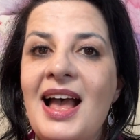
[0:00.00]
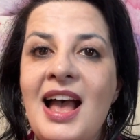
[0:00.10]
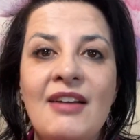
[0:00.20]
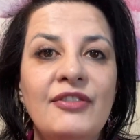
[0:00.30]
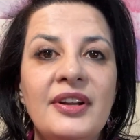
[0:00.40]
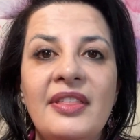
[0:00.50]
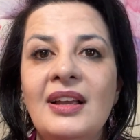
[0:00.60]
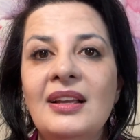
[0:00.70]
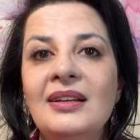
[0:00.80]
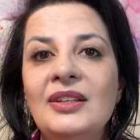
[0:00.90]

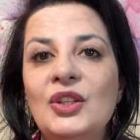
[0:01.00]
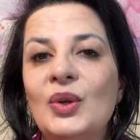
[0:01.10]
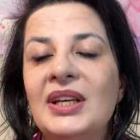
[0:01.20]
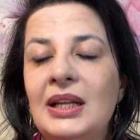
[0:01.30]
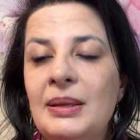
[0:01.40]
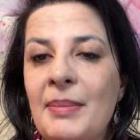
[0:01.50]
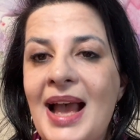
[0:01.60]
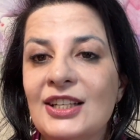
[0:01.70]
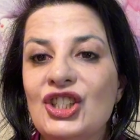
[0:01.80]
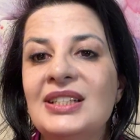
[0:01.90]
Everything you can
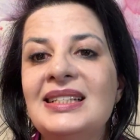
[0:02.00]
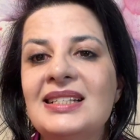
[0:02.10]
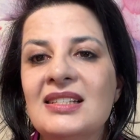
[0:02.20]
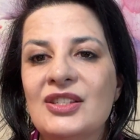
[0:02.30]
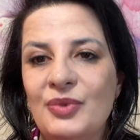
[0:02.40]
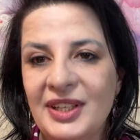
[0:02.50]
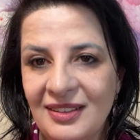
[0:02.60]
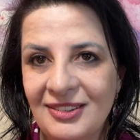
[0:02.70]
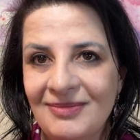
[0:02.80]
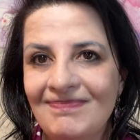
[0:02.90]
imagine is
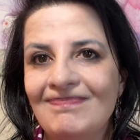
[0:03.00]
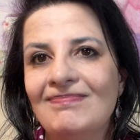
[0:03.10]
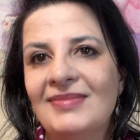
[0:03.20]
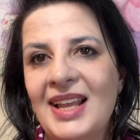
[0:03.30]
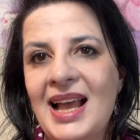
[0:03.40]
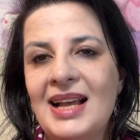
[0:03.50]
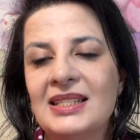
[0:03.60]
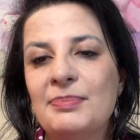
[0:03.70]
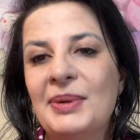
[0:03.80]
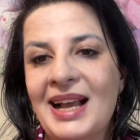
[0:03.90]
real,
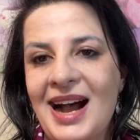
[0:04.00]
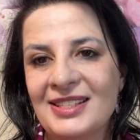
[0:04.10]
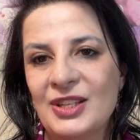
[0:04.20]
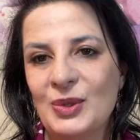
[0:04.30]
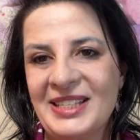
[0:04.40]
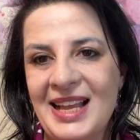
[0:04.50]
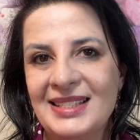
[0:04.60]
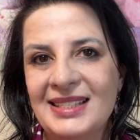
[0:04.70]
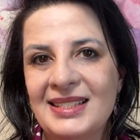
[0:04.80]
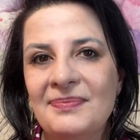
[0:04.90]
as Picasso
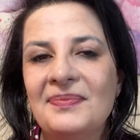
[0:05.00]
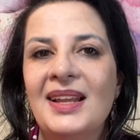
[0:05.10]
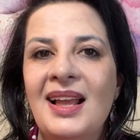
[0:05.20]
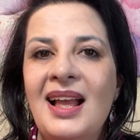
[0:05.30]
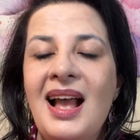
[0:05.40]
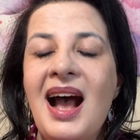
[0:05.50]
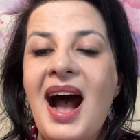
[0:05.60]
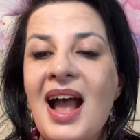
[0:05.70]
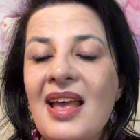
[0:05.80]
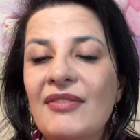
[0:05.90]
says.
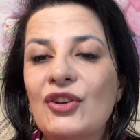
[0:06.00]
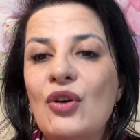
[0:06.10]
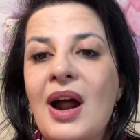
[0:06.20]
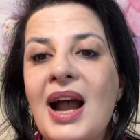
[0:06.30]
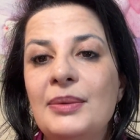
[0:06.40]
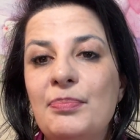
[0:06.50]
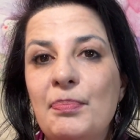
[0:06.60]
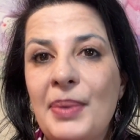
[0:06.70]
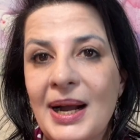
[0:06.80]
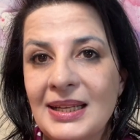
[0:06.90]
I have cried
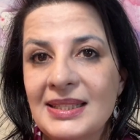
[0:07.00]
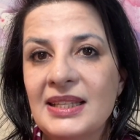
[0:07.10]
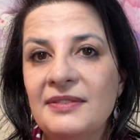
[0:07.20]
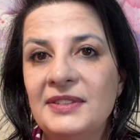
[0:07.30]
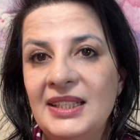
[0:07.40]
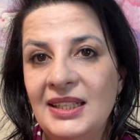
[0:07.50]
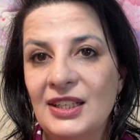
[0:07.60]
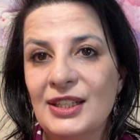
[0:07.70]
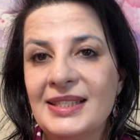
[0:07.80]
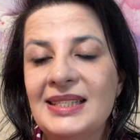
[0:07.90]
buckets of
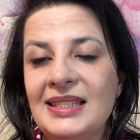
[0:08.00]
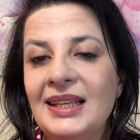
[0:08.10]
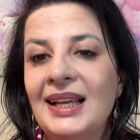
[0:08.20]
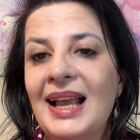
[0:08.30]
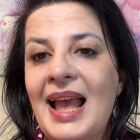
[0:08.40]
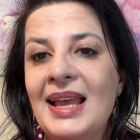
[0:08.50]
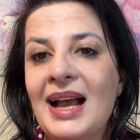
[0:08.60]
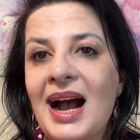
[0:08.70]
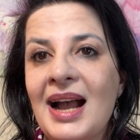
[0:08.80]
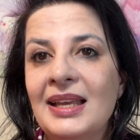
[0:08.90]
tears seeing
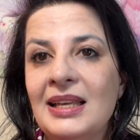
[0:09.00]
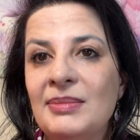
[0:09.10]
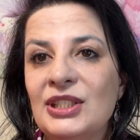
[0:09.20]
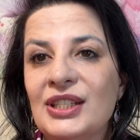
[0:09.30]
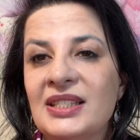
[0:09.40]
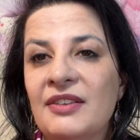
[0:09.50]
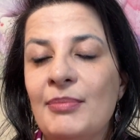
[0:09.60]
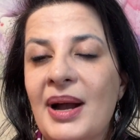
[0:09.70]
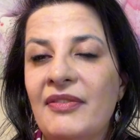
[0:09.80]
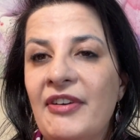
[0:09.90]
AI images of
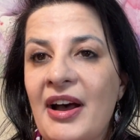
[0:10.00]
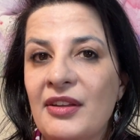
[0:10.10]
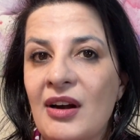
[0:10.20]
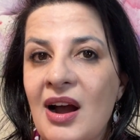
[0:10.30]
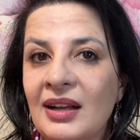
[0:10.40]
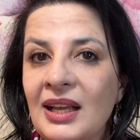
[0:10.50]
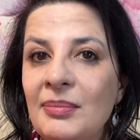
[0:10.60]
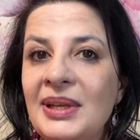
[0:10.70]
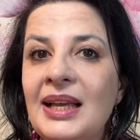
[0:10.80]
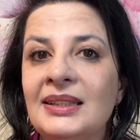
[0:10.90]
my father
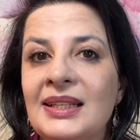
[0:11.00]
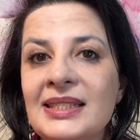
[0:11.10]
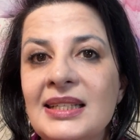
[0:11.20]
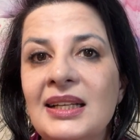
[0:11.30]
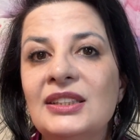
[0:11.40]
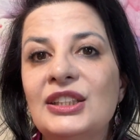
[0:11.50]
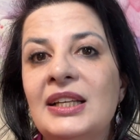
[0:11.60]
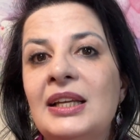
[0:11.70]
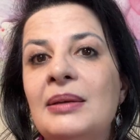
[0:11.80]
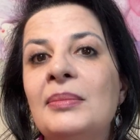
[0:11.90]
hugging me and listening to
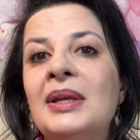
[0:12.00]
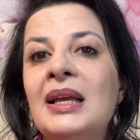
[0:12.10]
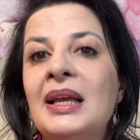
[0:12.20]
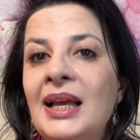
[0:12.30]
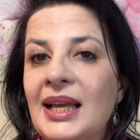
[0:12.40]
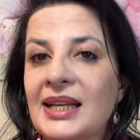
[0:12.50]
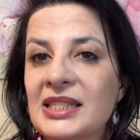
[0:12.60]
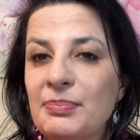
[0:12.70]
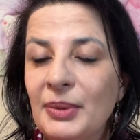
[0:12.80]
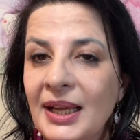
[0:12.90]
him
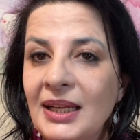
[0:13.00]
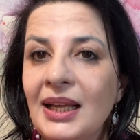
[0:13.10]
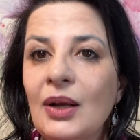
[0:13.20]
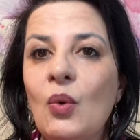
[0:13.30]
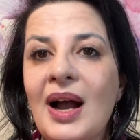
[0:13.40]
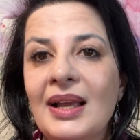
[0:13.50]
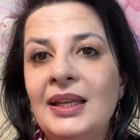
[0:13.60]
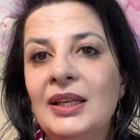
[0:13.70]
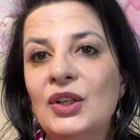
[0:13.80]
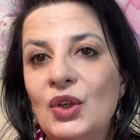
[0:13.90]
explaining why
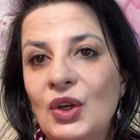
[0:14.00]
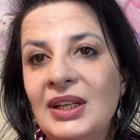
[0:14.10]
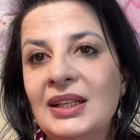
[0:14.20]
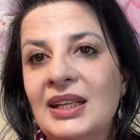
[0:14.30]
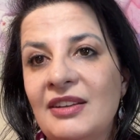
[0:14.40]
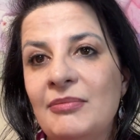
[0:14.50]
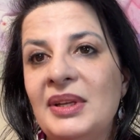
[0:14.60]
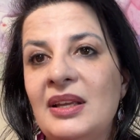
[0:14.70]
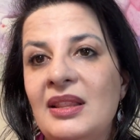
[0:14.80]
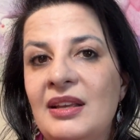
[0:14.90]
he couldn't give
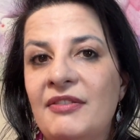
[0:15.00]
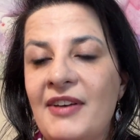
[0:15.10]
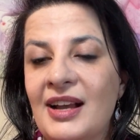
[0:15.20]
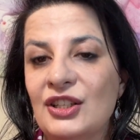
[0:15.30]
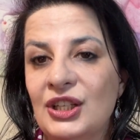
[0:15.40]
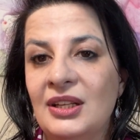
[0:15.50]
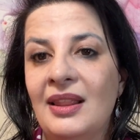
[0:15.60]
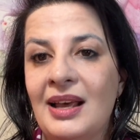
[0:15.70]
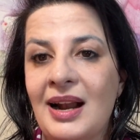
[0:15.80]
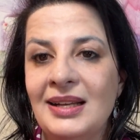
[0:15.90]
me the affection
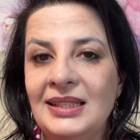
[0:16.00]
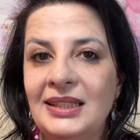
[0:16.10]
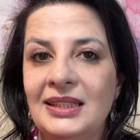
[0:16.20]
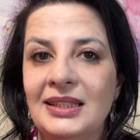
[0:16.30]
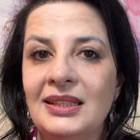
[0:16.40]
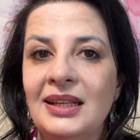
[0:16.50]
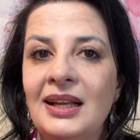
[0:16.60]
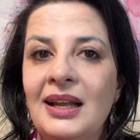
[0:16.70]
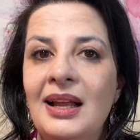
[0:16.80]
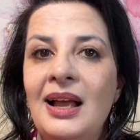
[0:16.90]
that I needed.
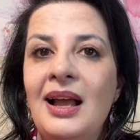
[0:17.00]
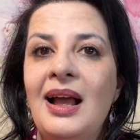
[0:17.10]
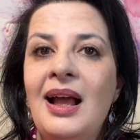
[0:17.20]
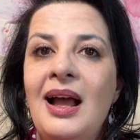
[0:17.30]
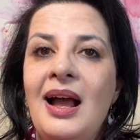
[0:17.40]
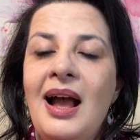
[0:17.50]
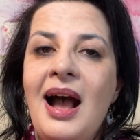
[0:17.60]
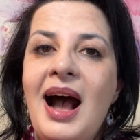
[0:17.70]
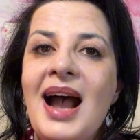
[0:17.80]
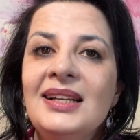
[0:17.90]

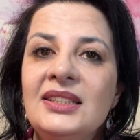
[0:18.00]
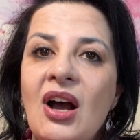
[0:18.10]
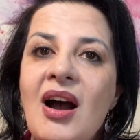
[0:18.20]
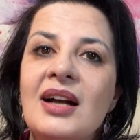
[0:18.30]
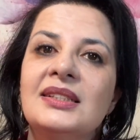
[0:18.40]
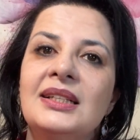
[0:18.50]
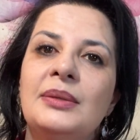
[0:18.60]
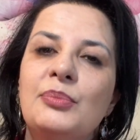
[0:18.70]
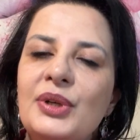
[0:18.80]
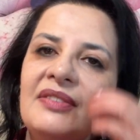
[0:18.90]
I talked
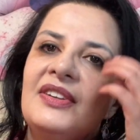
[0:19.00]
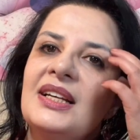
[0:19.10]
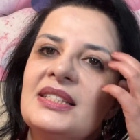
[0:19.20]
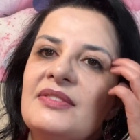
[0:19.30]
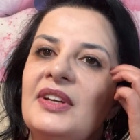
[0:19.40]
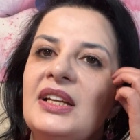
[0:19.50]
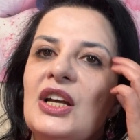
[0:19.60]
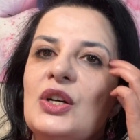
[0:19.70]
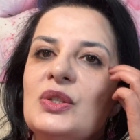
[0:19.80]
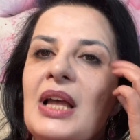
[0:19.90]
in previous
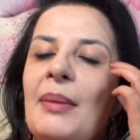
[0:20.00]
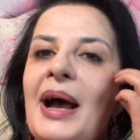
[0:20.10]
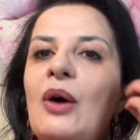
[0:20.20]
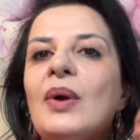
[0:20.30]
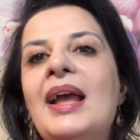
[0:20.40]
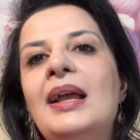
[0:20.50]
videos about